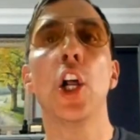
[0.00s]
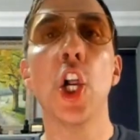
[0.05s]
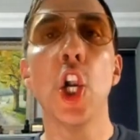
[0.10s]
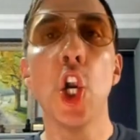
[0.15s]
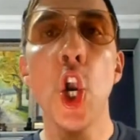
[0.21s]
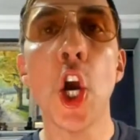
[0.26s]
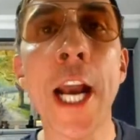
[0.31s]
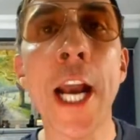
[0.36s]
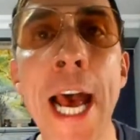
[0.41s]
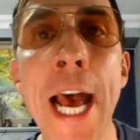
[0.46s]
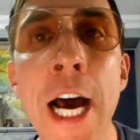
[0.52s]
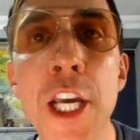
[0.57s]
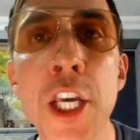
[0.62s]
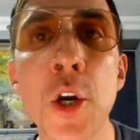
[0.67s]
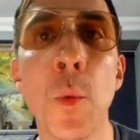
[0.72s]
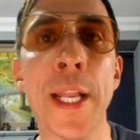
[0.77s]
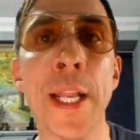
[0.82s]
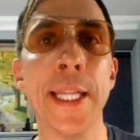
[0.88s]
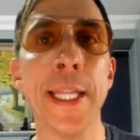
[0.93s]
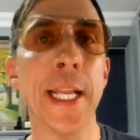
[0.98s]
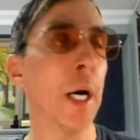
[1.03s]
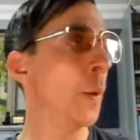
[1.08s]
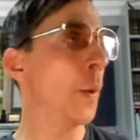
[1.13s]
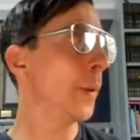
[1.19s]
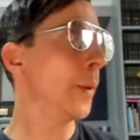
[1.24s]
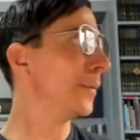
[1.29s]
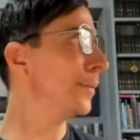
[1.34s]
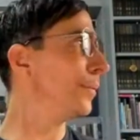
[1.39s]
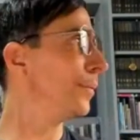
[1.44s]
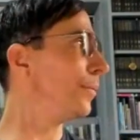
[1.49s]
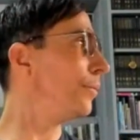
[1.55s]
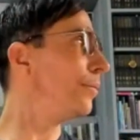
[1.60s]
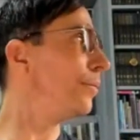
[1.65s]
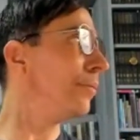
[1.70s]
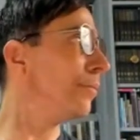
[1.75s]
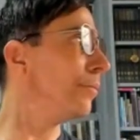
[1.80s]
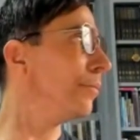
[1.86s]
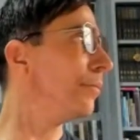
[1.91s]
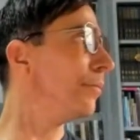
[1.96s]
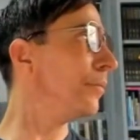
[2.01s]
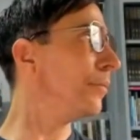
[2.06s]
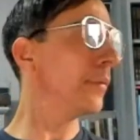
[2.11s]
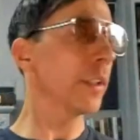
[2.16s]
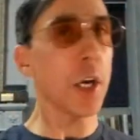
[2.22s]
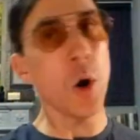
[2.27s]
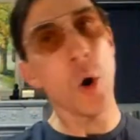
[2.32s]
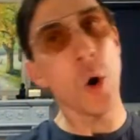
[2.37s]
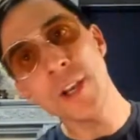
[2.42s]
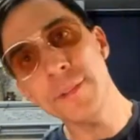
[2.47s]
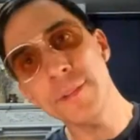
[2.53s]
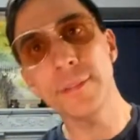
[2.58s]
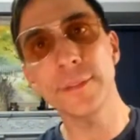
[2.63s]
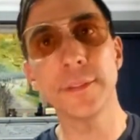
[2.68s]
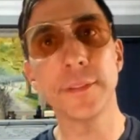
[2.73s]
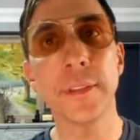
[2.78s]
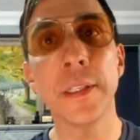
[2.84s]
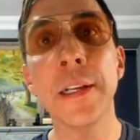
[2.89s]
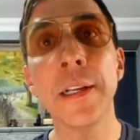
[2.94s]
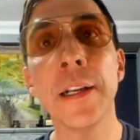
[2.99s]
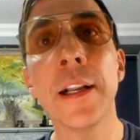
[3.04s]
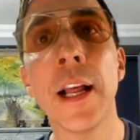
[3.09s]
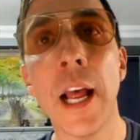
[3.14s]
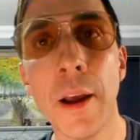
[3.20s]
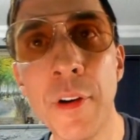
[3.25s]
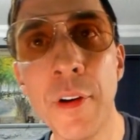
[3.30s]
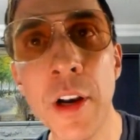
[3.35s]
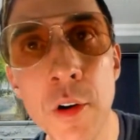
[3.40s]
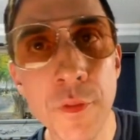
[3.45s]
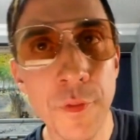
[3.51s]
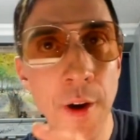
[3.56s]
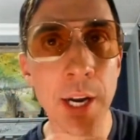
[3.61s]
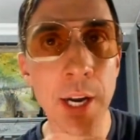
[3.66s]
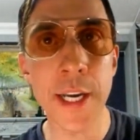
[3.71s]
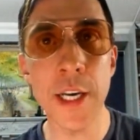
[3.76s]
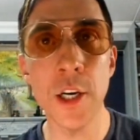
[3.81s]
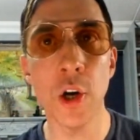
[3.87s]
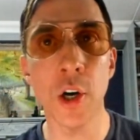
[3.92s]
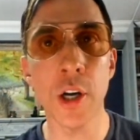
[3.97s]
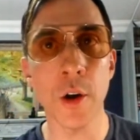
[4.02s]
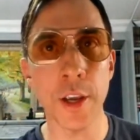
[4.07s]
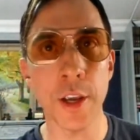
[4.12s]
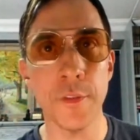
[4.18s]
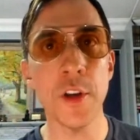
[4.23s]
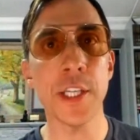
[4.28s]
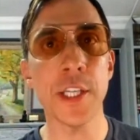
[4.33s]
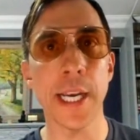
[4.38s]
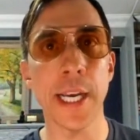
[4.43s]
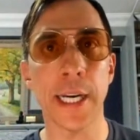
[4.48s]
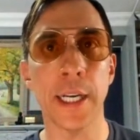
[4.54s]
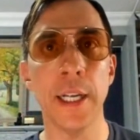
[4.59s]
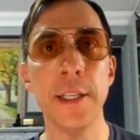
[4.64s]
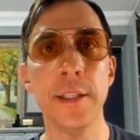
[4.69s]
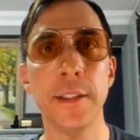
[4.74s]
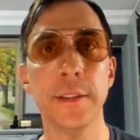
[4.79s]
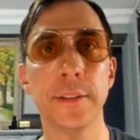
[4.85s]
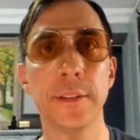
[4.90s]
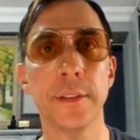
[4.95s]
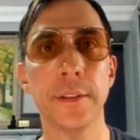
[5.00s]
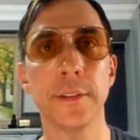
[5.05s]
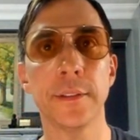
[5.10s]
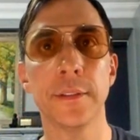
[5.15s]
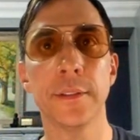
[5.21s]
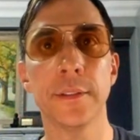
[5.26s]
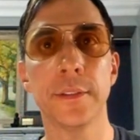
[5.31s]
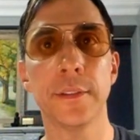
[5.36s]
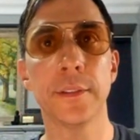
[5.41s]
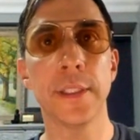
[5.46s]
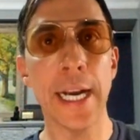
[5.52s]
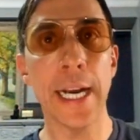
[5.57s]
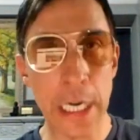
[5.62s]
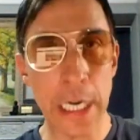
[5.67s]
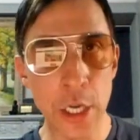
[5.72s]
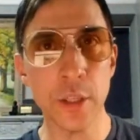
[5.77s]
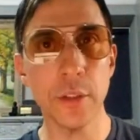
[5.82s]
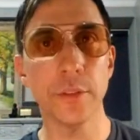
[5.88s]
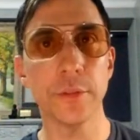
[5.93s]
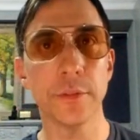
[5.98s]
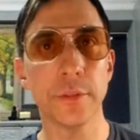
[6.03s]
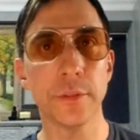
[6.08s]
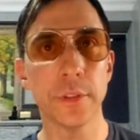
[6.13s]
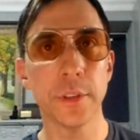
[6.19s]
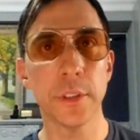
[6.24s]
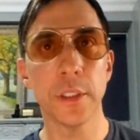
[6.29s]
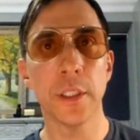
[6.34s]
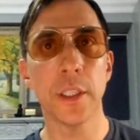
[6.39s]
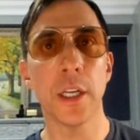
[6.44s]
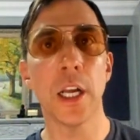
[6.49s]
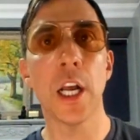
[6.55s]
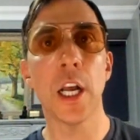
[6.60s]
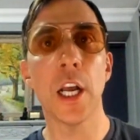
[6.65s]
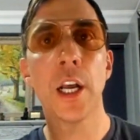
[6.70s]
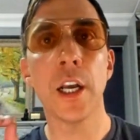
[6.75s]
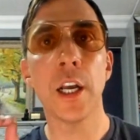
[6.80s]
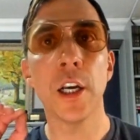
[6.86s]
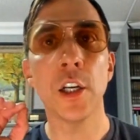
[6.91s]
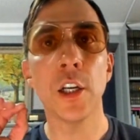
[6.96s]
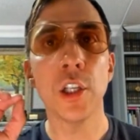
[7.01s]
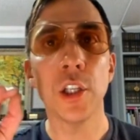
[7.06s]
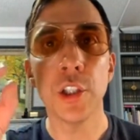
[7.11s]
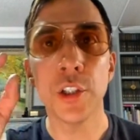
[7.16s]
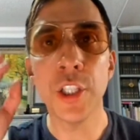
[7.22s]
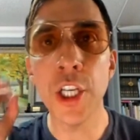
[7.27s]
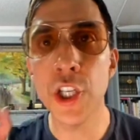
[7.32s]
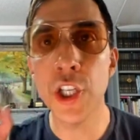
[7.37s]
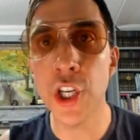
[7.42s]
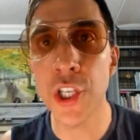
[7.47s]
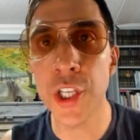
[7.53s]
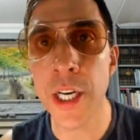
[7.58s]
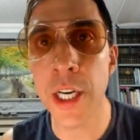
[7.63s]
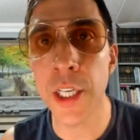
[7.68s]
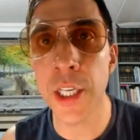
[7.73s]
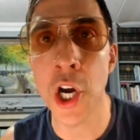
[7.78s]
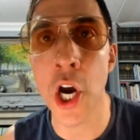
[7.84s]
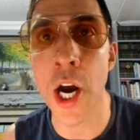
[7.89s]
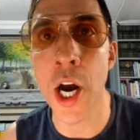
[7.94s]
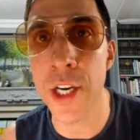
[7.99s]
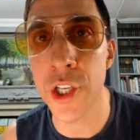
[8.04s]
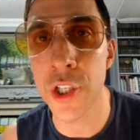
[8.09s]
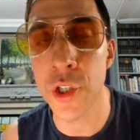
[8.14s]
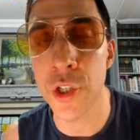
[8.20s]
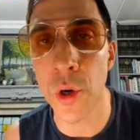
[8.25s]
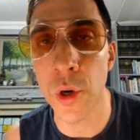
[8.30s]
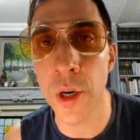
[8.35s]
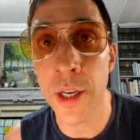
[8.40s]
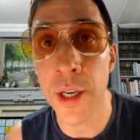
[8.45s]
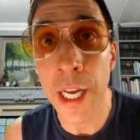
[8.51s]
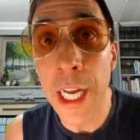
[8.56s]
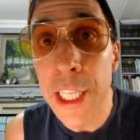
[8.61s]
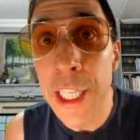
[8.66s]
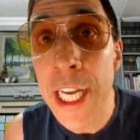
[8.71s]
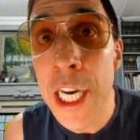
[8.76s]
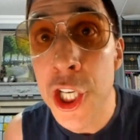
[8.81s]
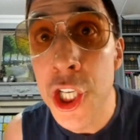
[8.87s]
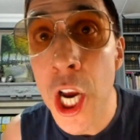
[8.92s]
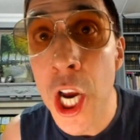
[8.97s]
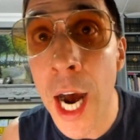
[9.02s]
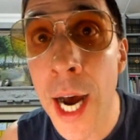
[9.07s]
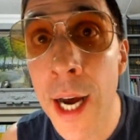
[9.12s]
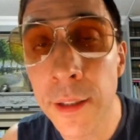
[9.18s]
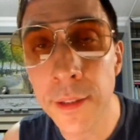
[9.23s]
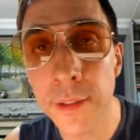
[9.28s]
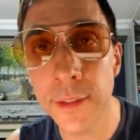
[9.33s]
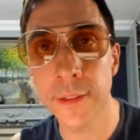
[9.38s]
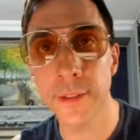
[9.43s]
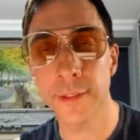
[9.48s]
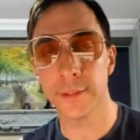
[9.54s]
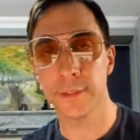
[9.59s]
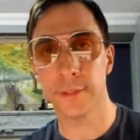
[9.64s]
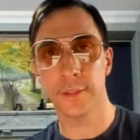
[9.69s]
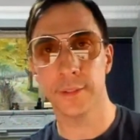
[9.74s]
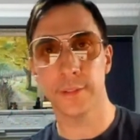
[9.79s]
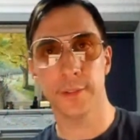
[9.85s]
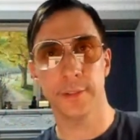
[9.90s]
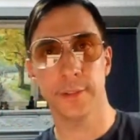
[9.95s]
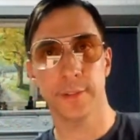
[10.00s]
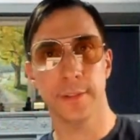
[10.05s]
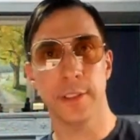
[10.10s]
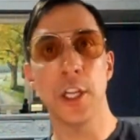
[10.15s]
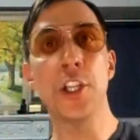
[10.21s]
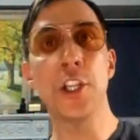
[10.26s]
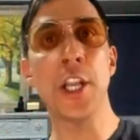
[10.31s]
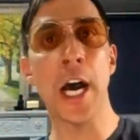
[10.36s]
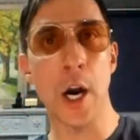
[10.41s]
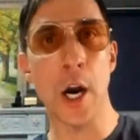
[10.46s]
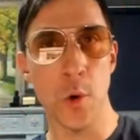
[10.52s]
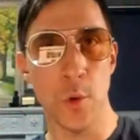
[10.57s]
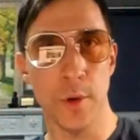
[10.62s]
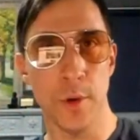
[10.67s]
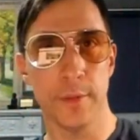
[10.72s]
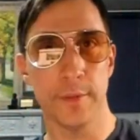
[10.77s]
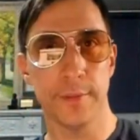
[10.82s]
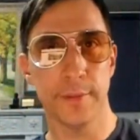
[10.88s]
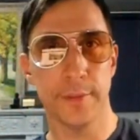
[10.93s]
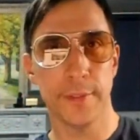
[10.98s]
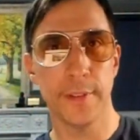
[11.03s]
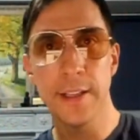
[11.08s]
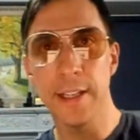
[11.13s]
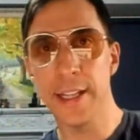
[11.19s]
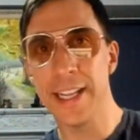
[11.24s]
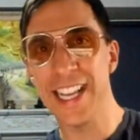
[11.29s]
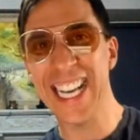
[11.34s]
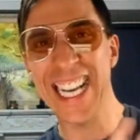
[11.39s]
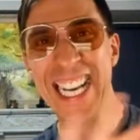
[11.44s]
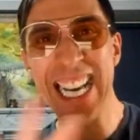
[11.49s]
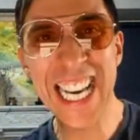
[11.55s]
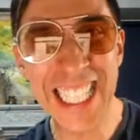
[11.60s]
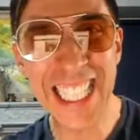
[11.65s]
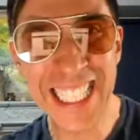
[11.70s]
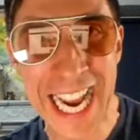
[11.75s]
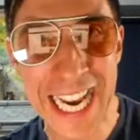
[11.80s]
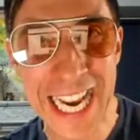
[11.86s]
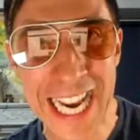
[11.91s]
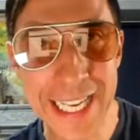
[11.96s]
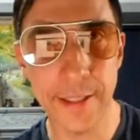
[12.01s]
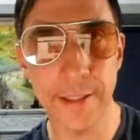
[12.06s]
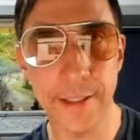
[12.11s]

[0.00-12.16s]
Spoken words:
Look out your window. Go on, have a little fucking look. I'll give you a second. Have a look. Did you see a dinosaur? Did ya? No. Dead.